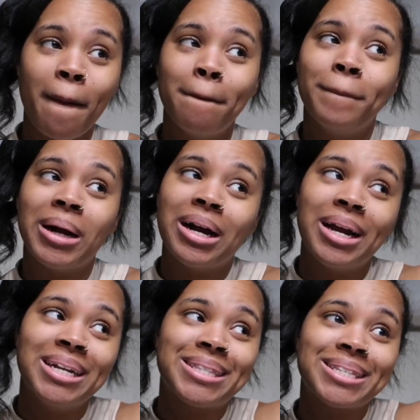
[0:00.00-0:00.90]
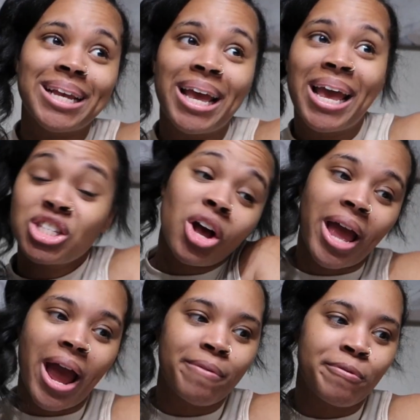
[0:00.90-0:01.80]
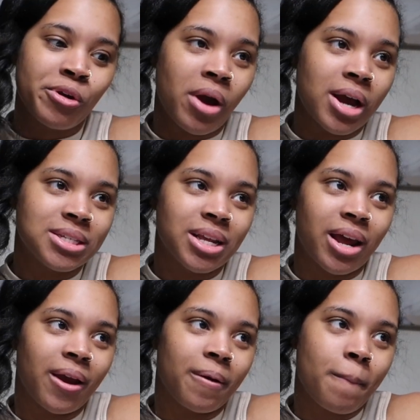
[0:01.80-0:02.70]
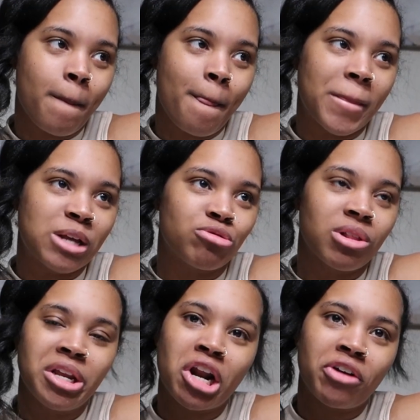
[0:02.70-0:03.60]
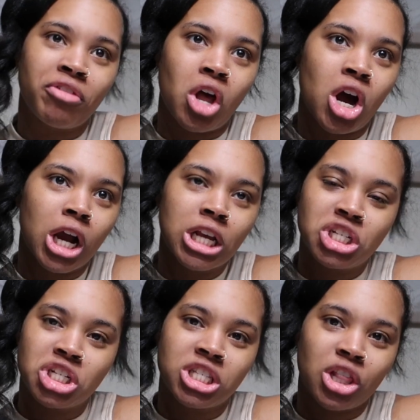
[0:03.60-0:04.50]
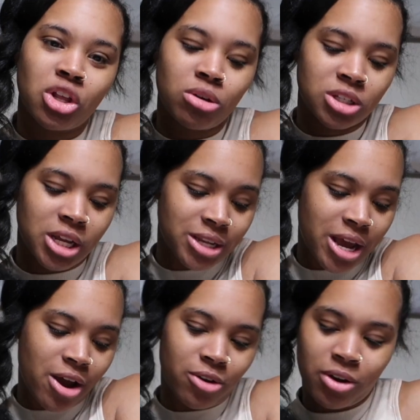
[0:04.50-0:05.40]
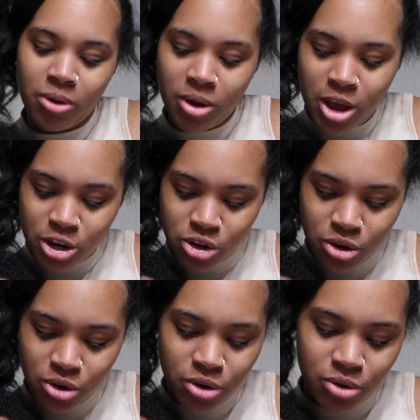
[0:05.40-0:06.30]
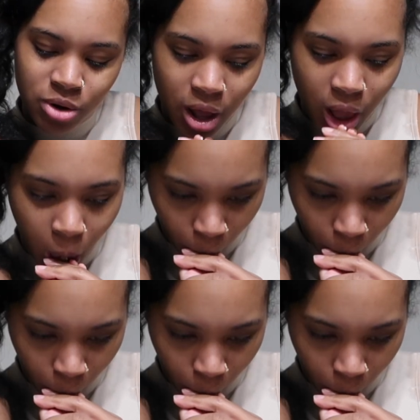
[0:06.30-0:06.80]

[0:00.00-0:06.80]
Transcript: but that's all I have for you guys today. It's really not a vlog. It's just a little sit down. Dude.